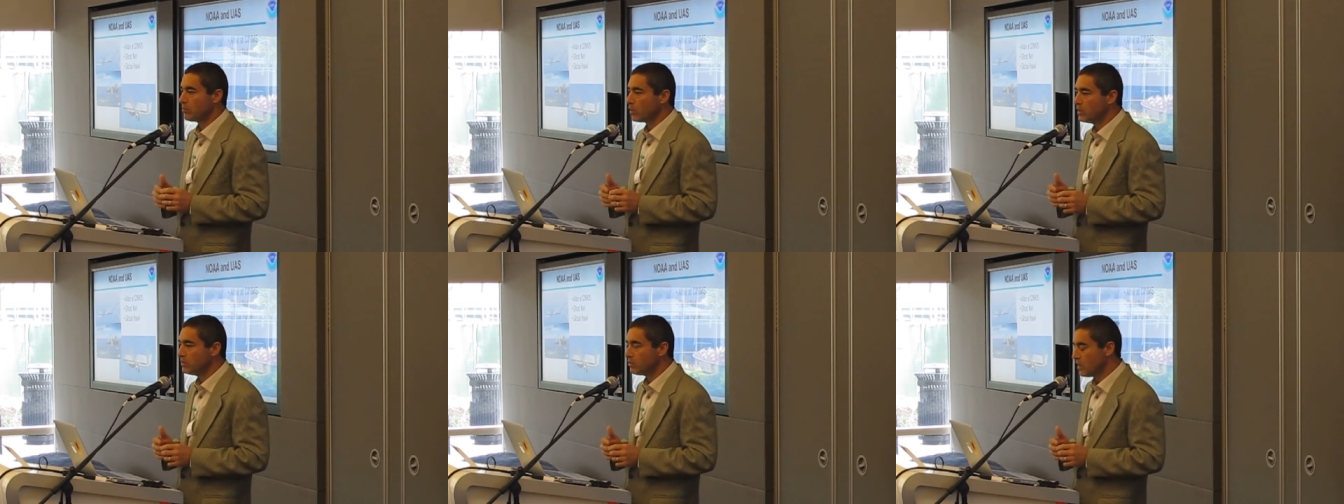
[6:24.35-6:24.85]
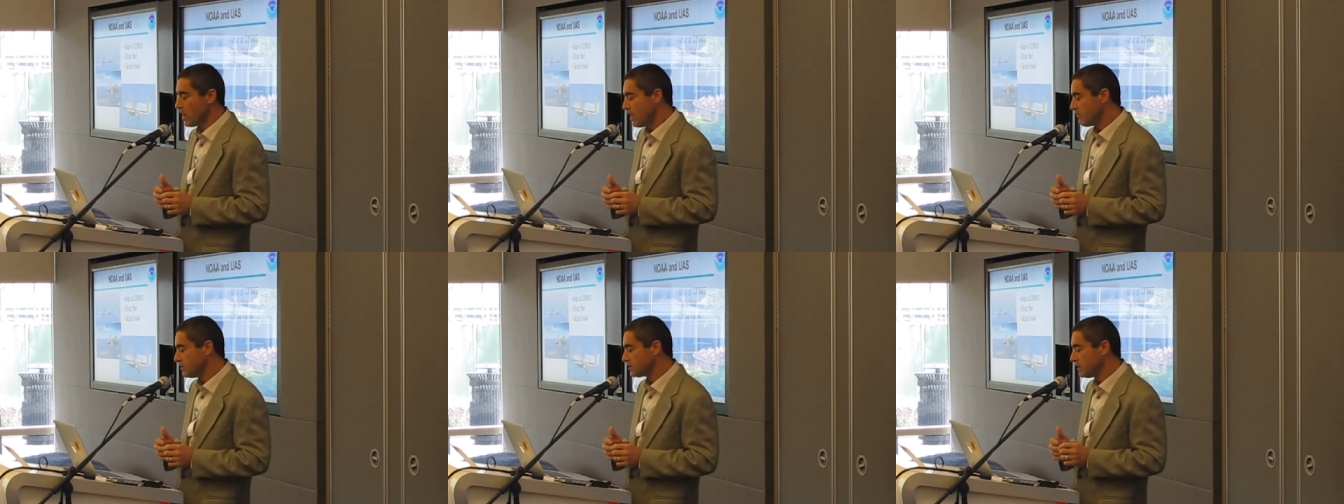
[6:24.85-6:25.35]
Marine Debris
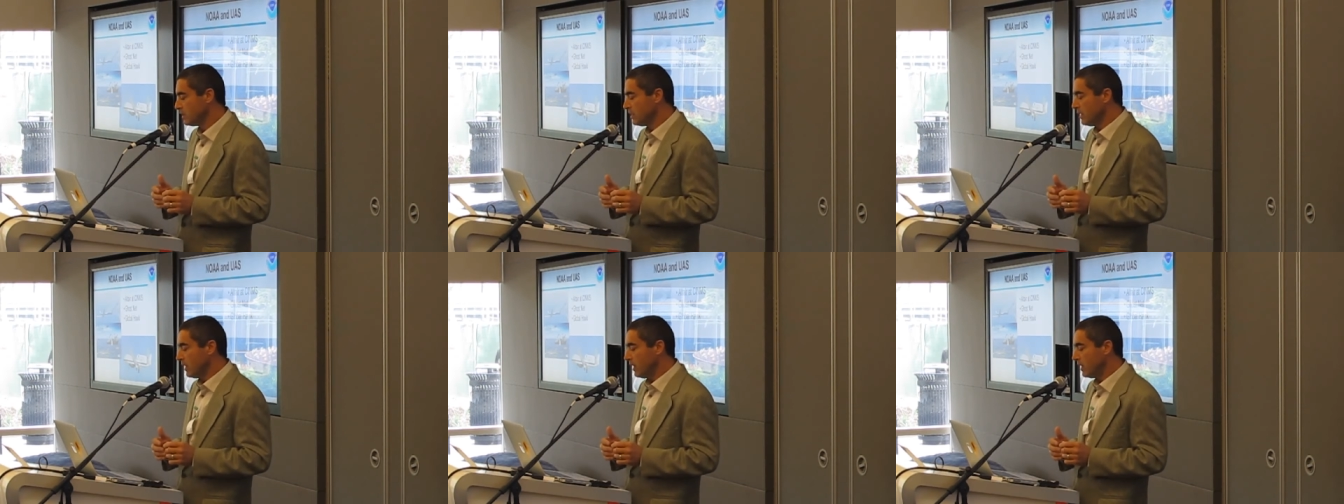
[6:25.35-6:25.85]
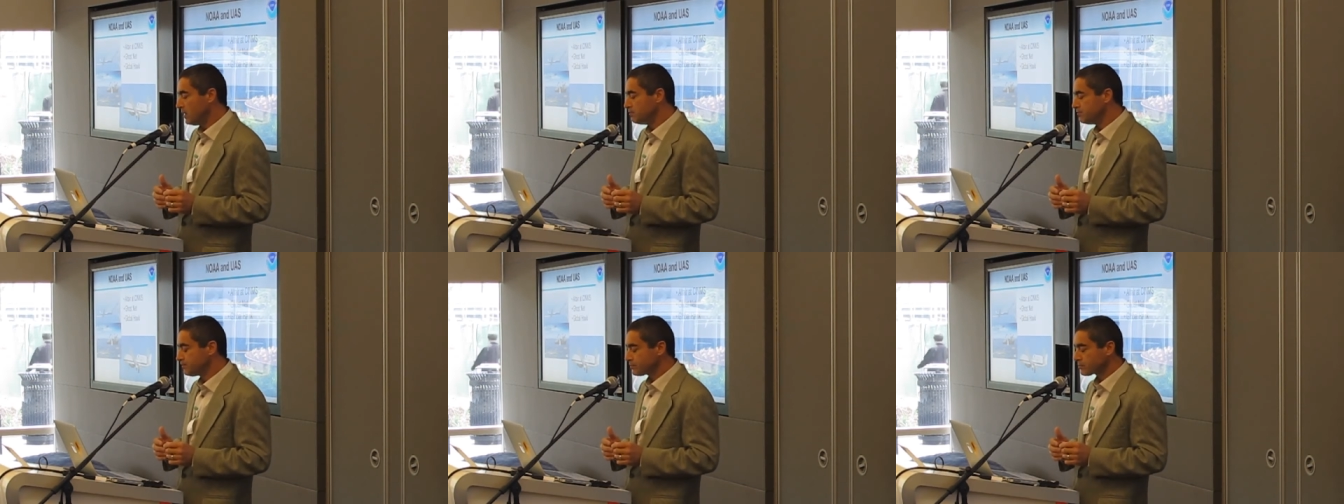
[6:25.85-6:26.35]
Office,
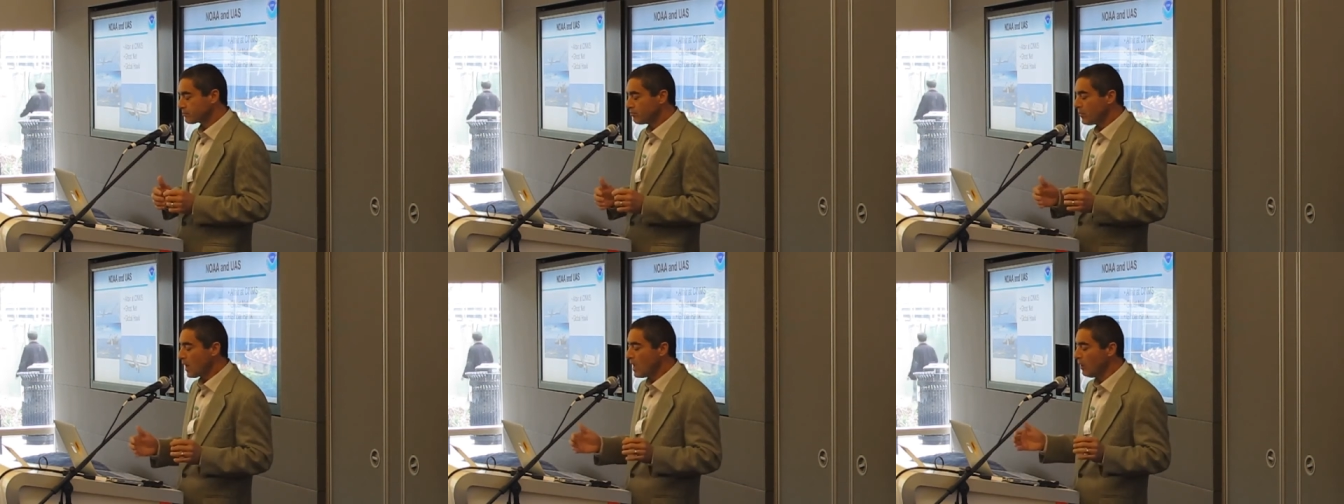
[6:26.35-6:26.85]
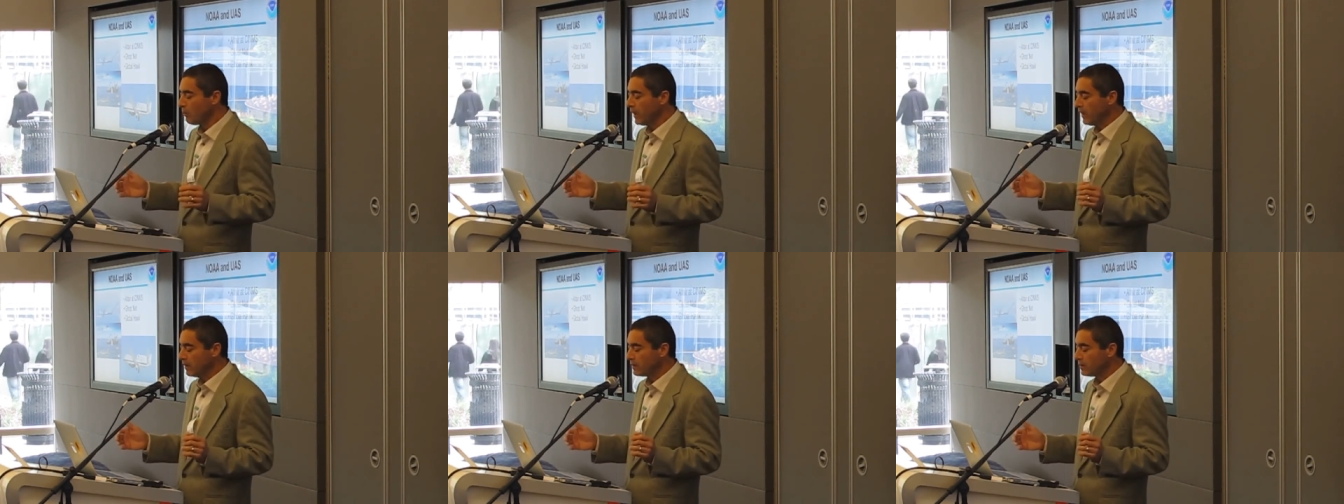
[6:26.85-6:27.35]

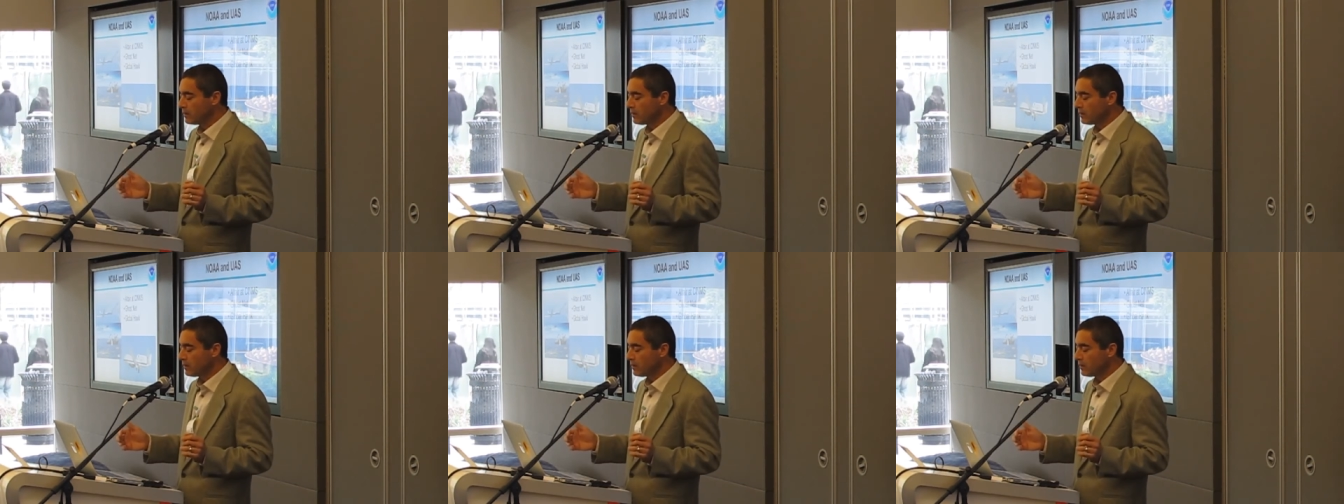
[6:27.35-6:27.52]
helping